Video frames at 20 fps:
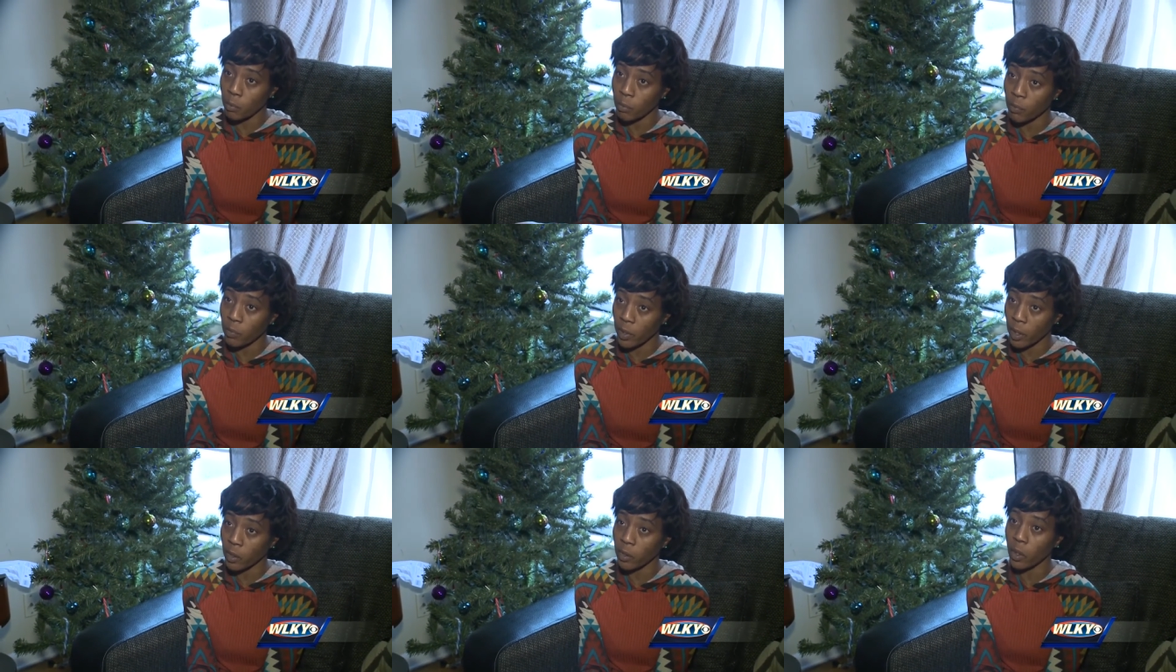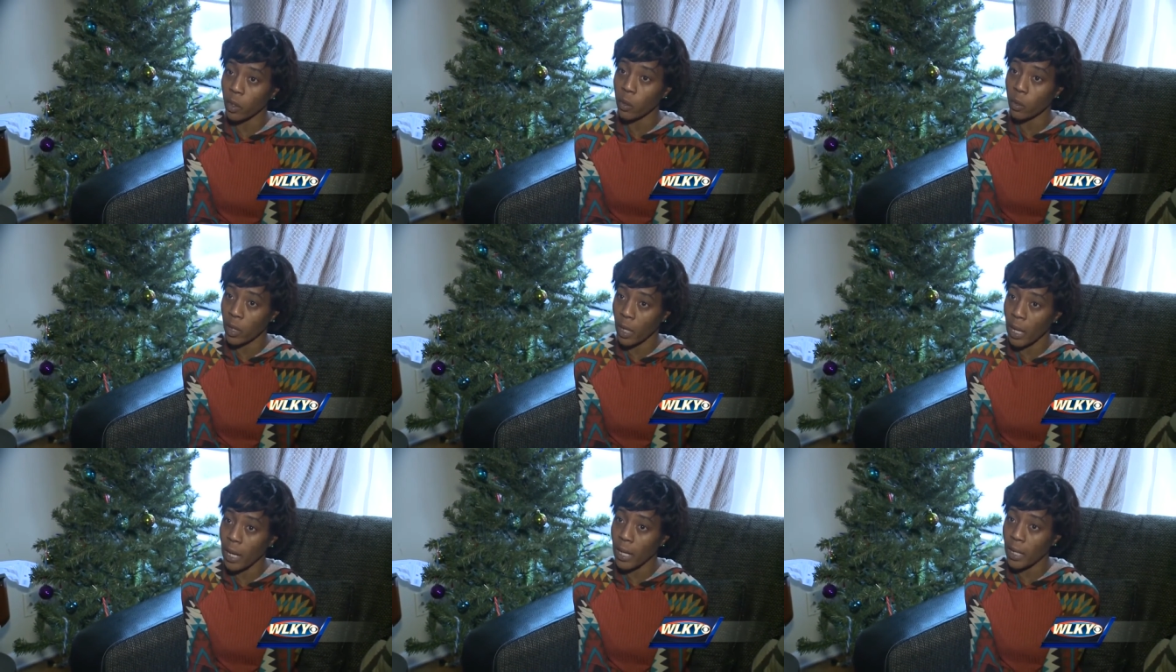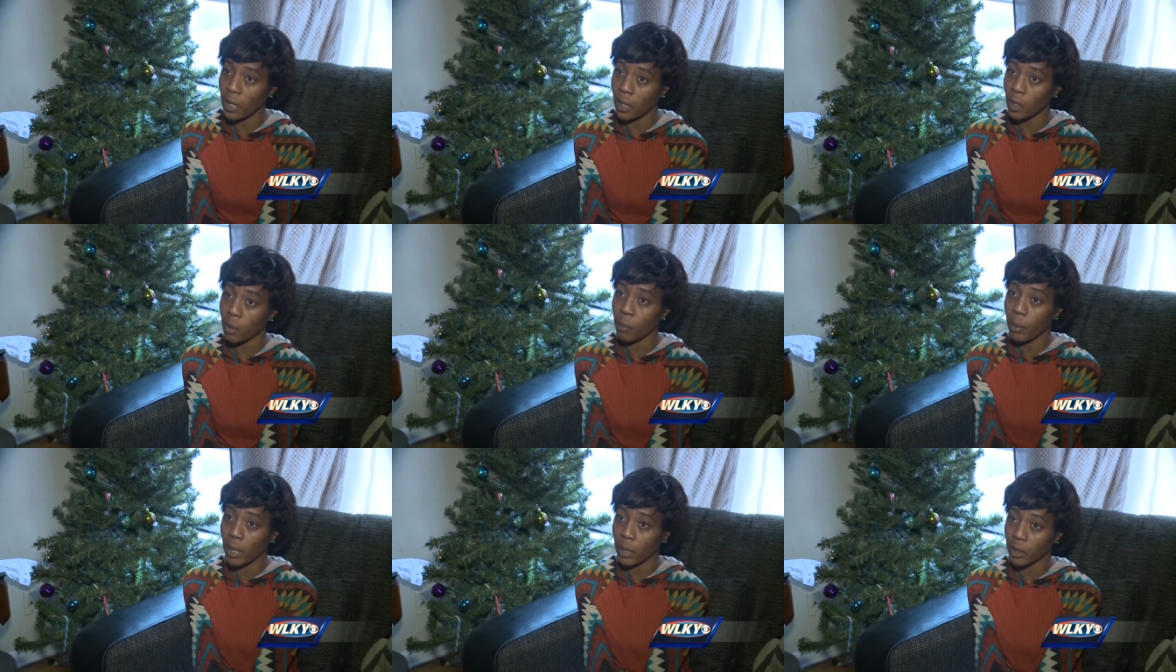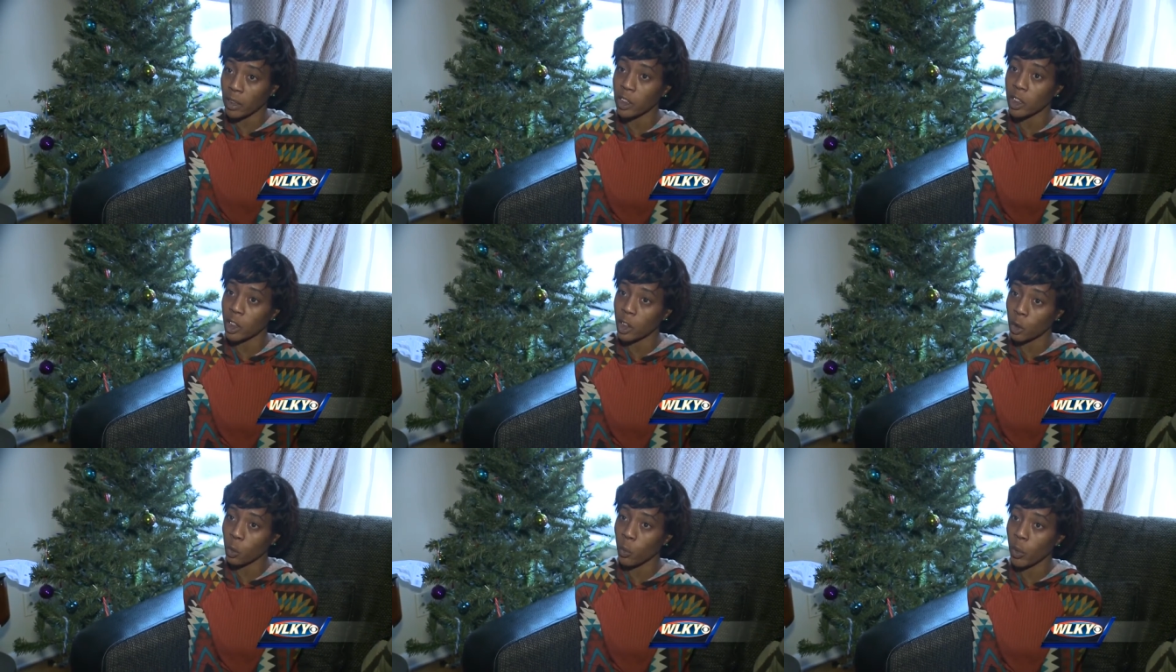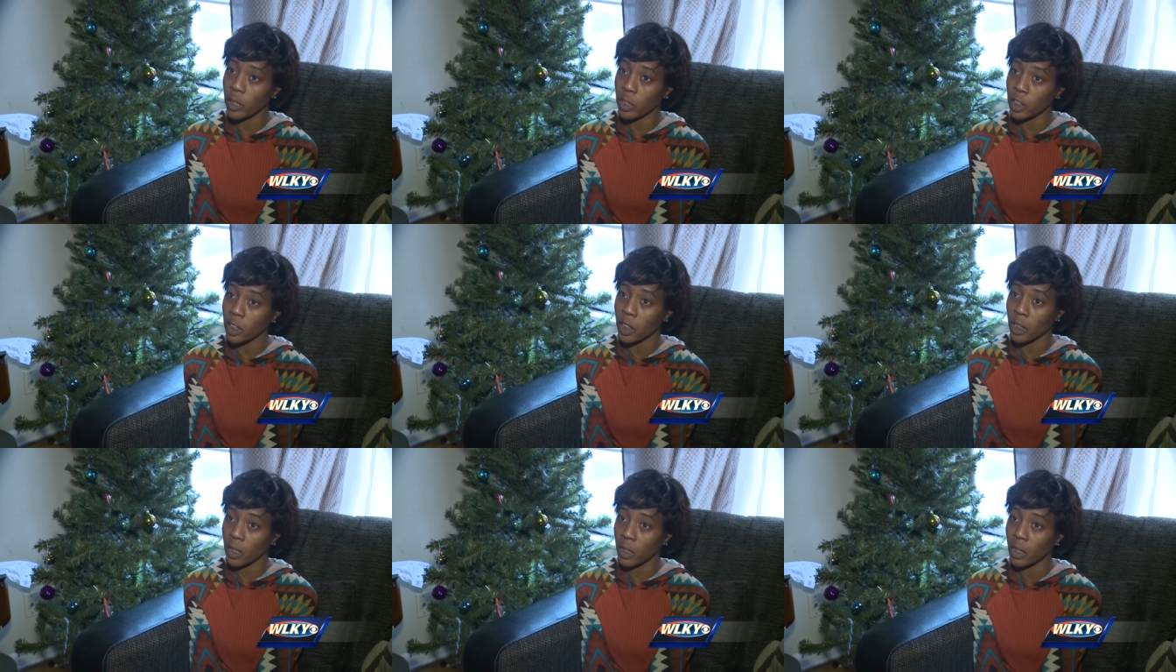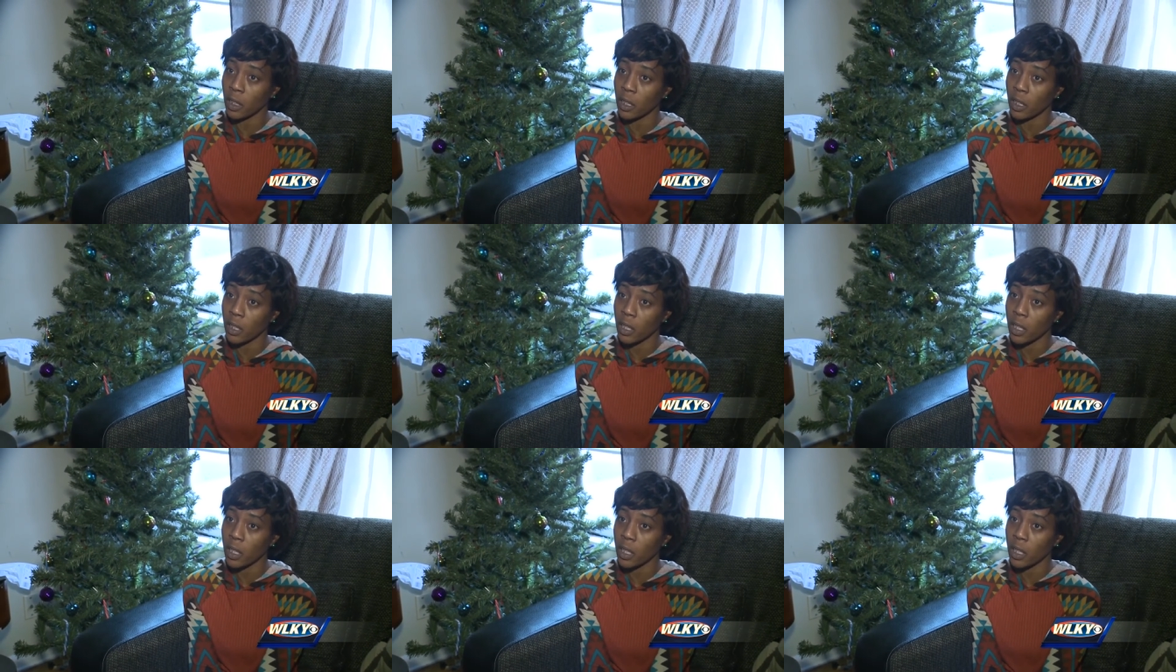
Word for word: felt okay about the situation and